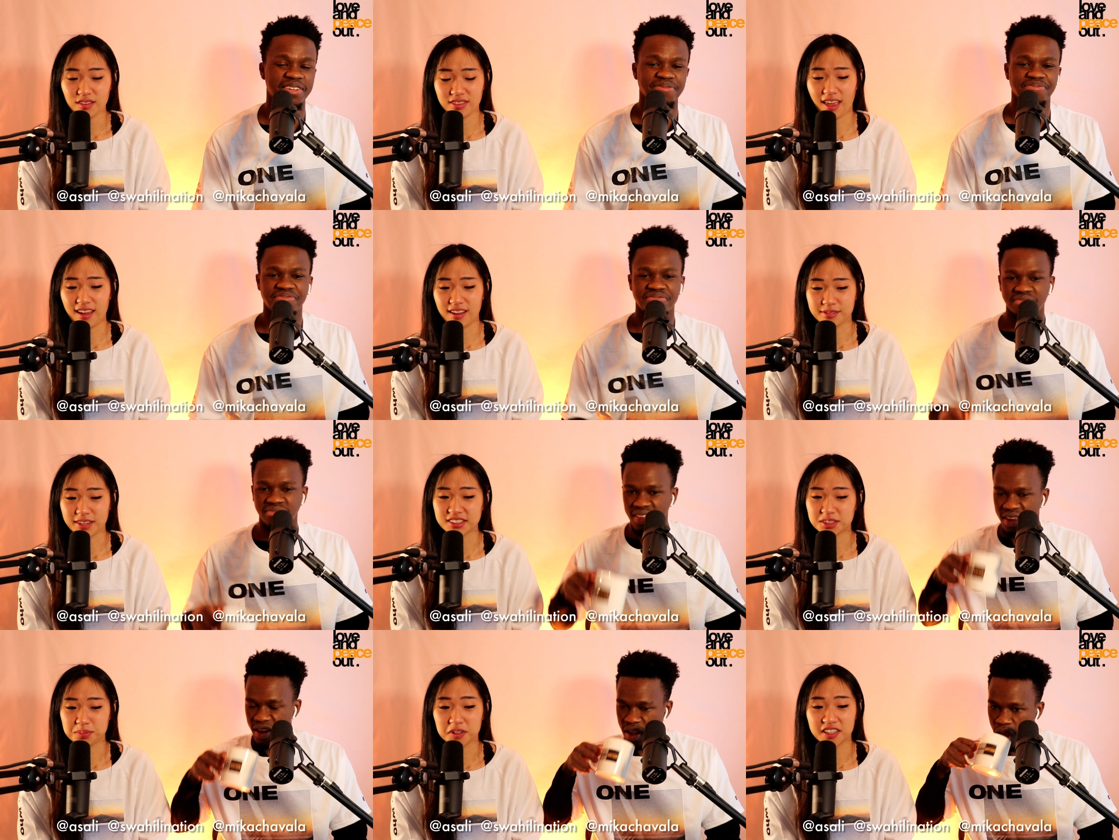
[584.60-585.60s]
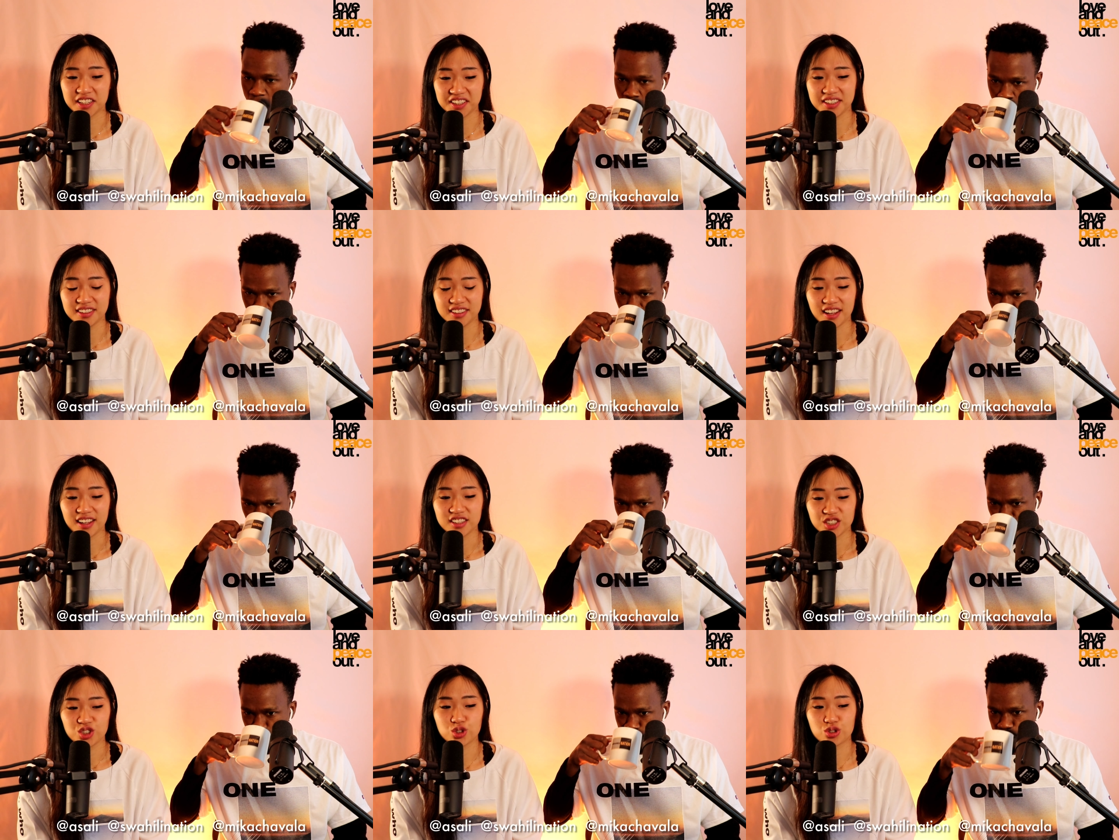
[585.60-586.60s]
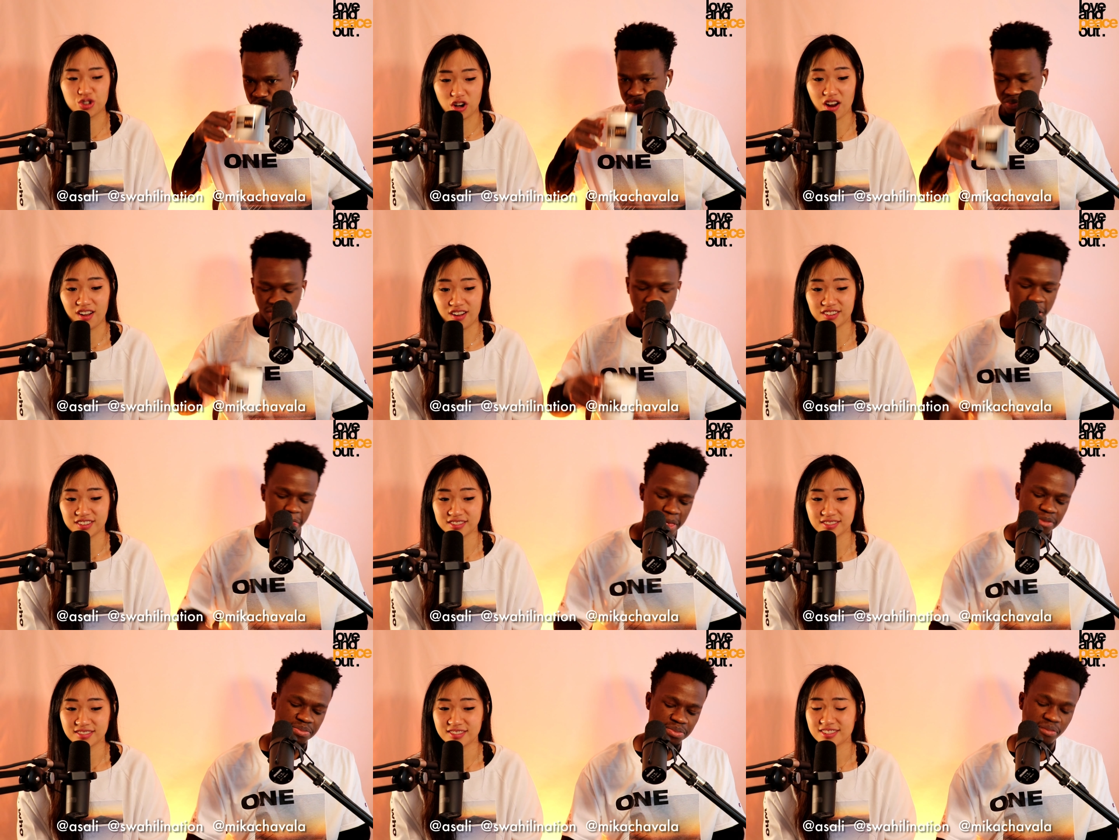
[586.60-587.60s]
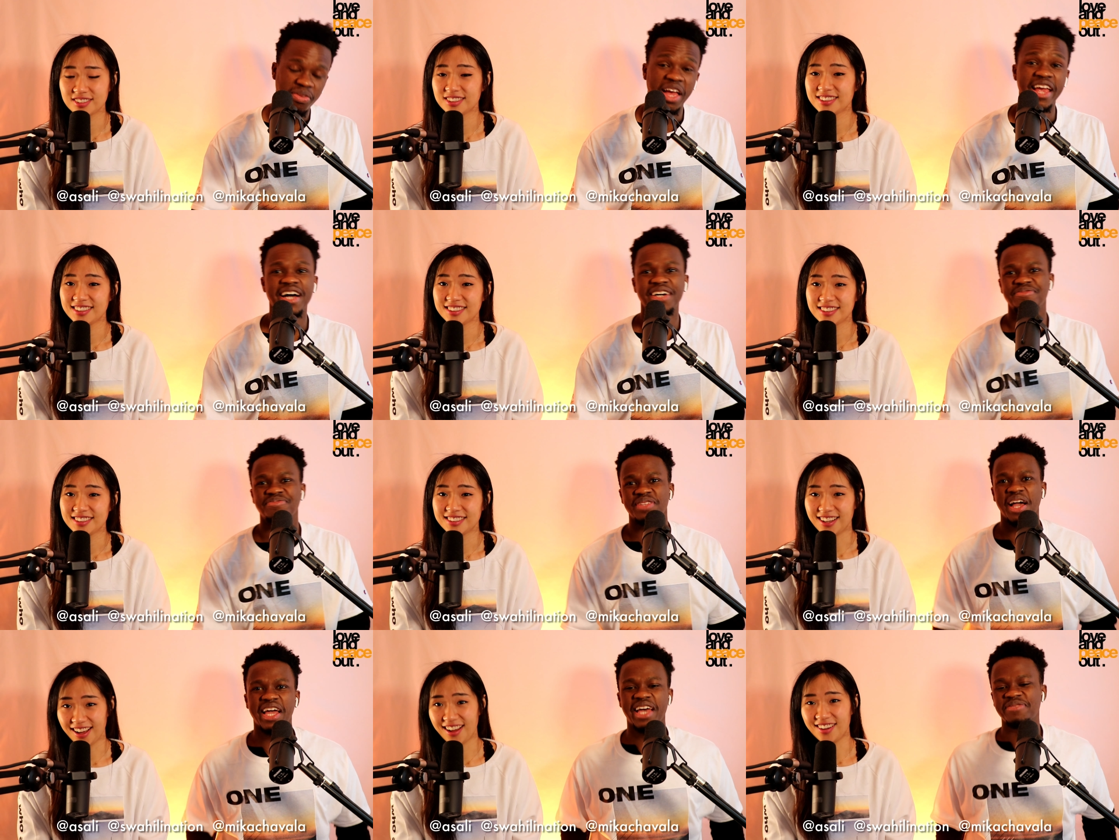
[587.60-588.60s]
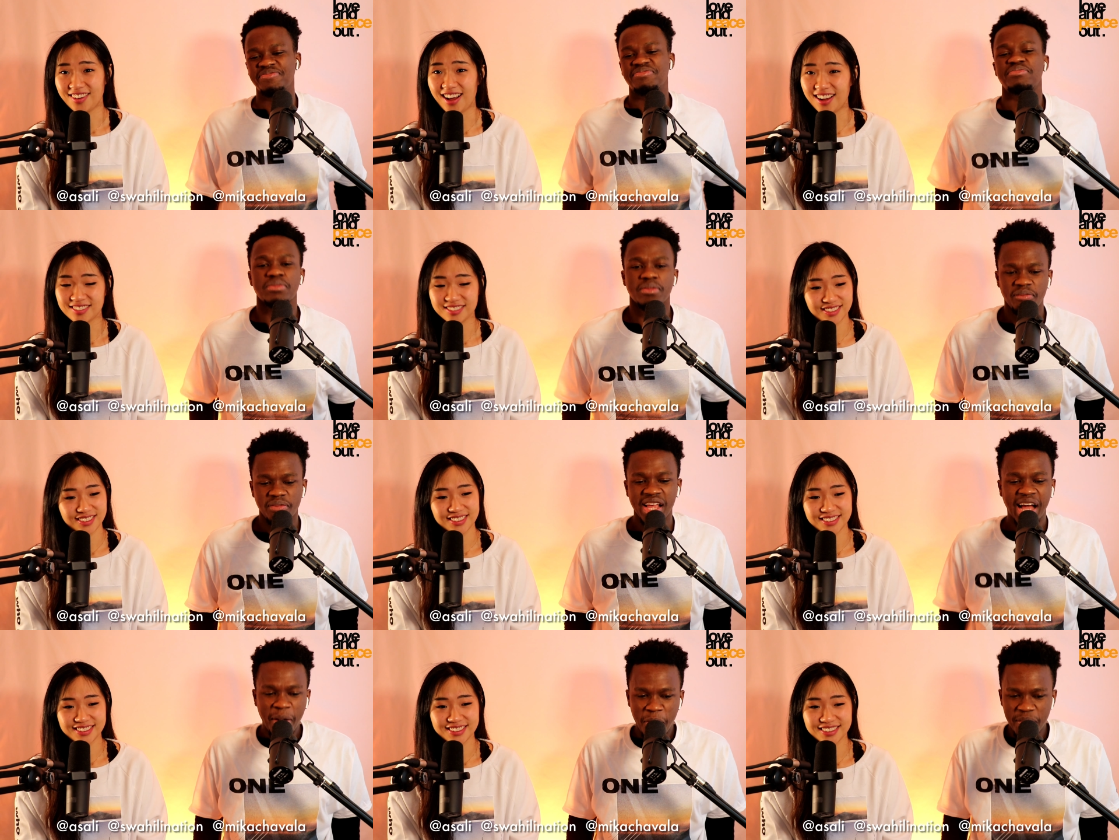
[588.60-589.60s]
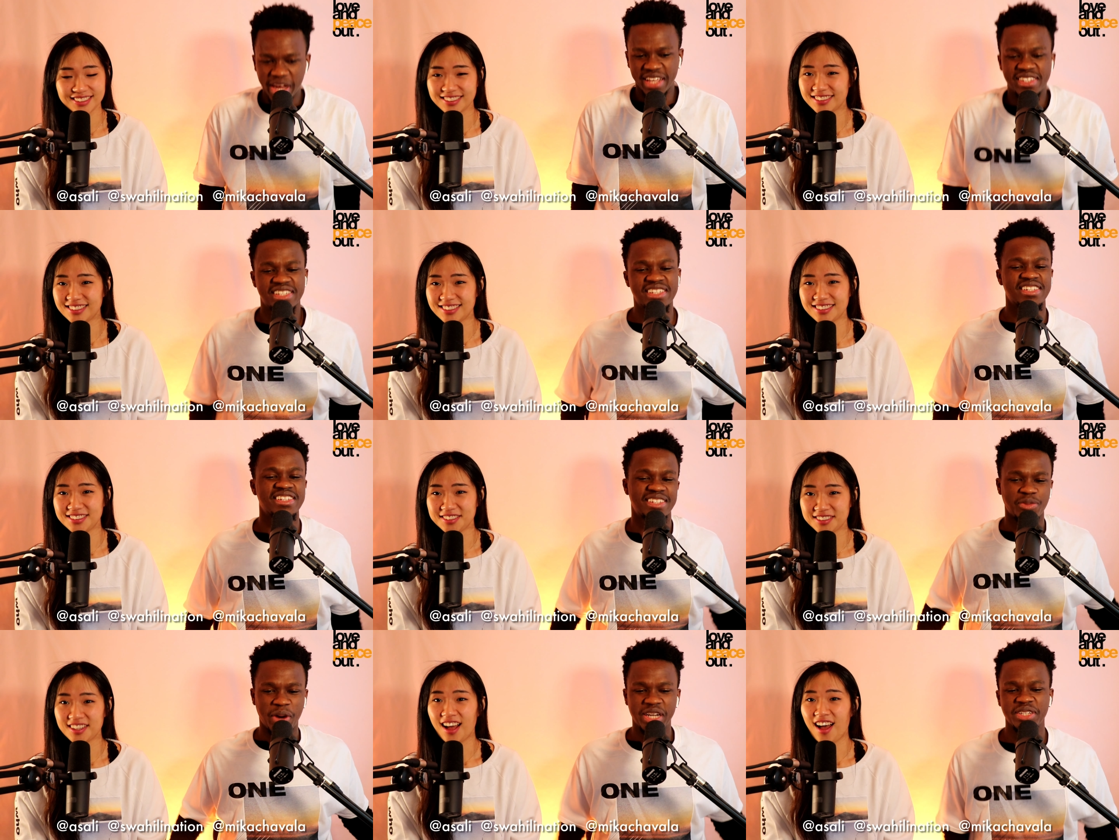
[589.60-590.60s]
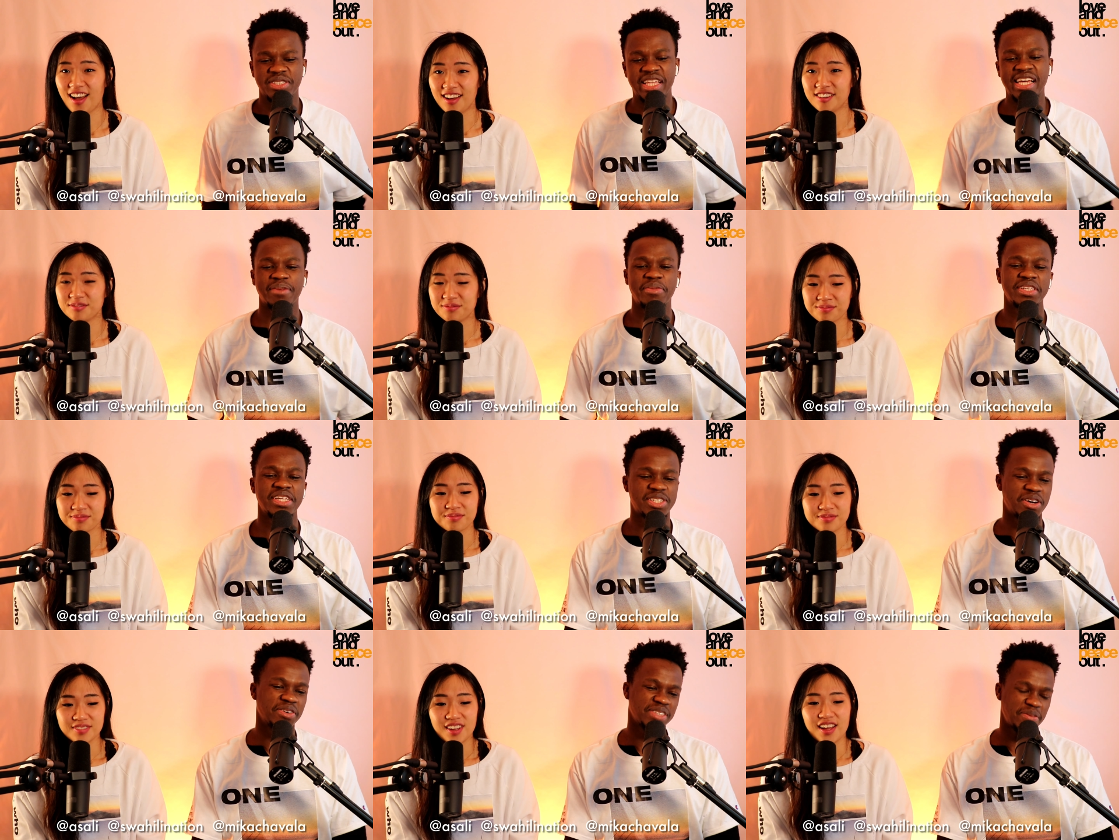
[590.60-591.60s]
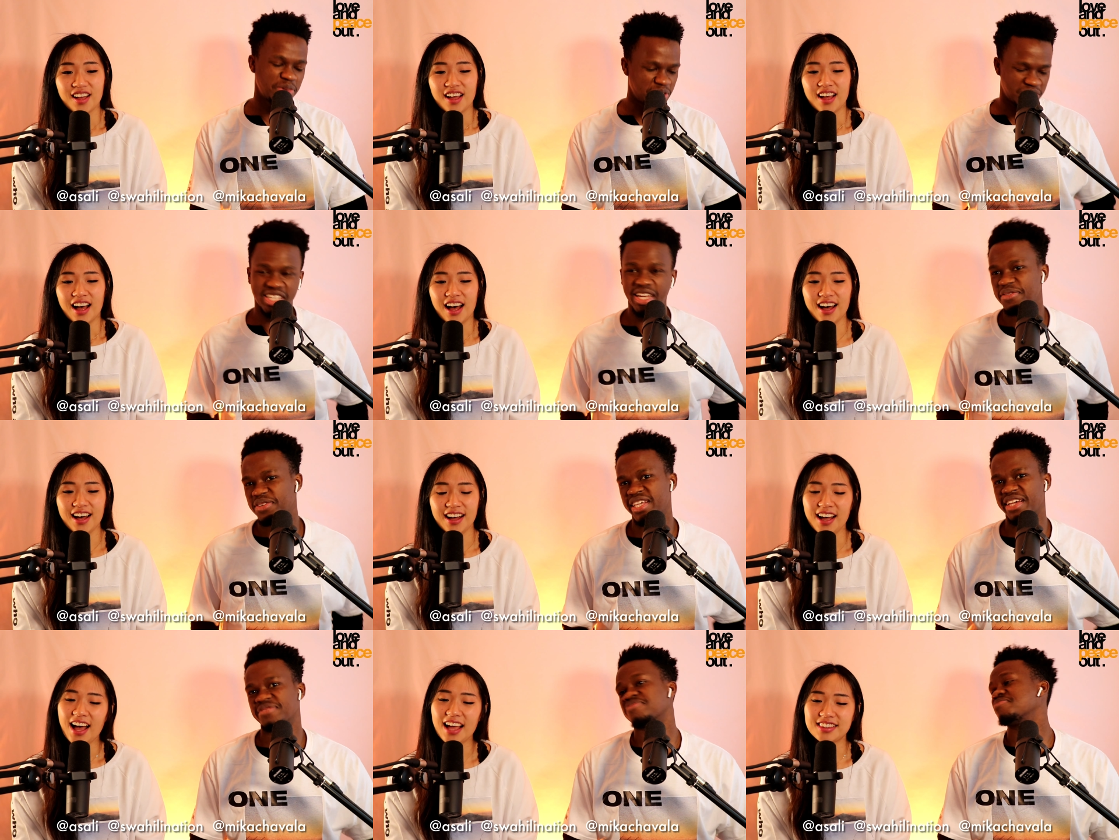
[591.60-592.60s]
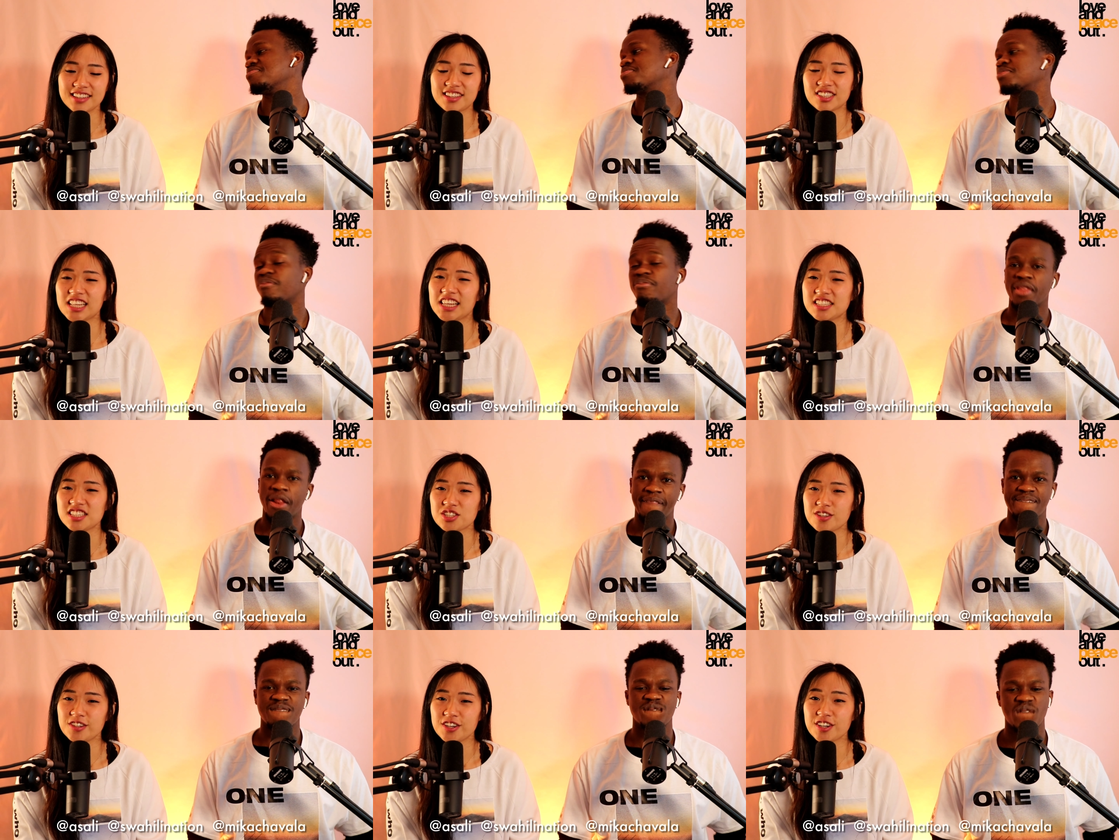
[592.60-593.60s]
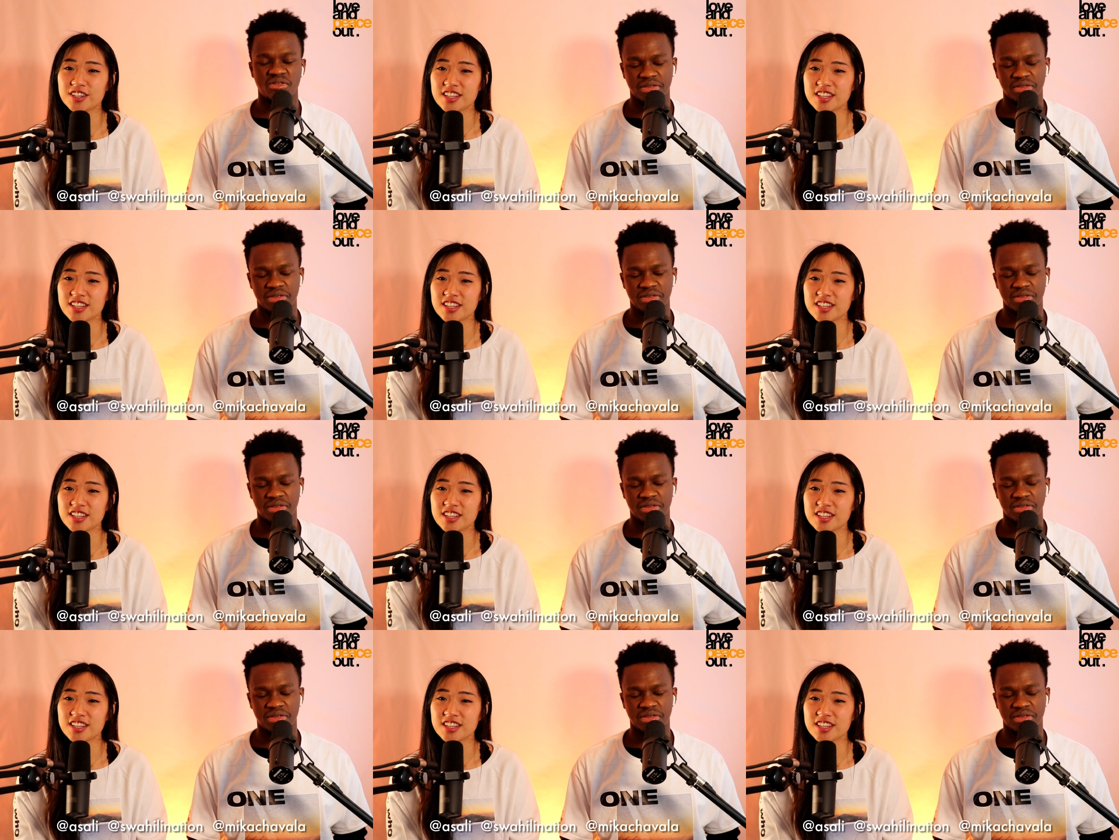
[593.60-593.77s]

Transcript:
Speaker 1: Damn, that's pretty strong.
Speaker 2: Yeah. Oh, okay. Wow, wow. Couple minutes. What do you think about the song, the music, everything?
Speaker 1: I think there's a lesson to learn